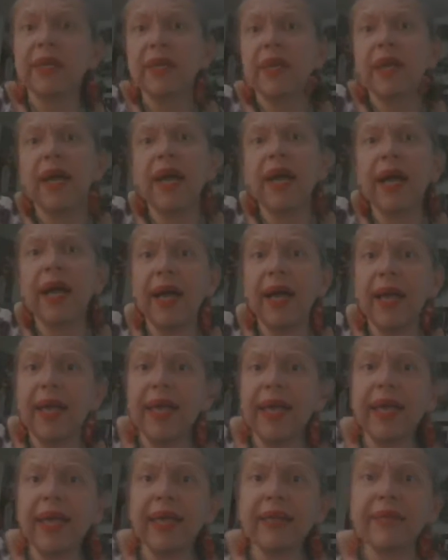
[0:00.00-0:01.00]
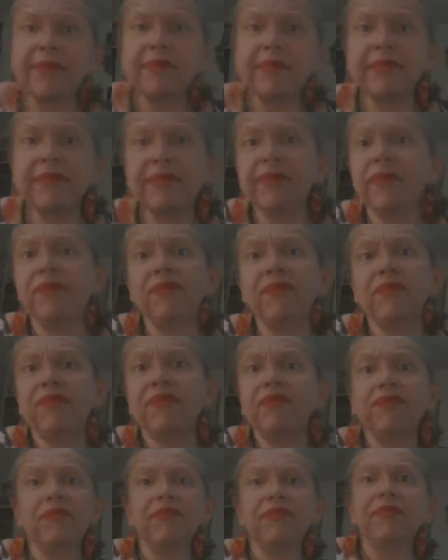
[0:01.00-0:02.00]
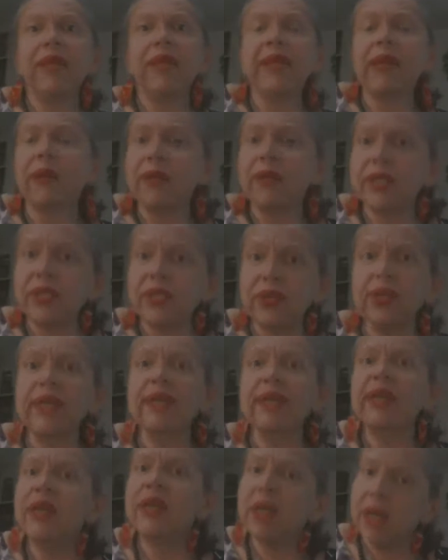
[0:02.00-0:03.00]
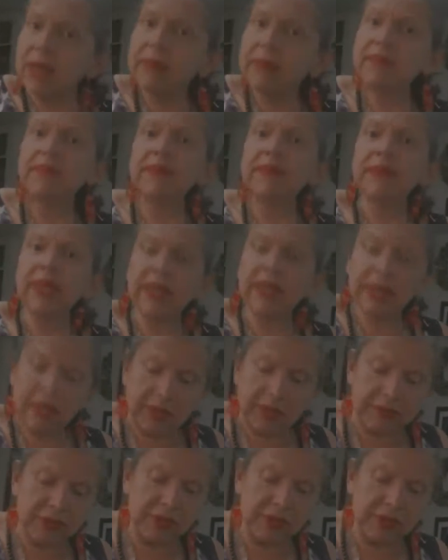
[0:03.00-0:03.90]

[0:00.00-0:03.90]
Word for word: uh, and make a coalition and come and come to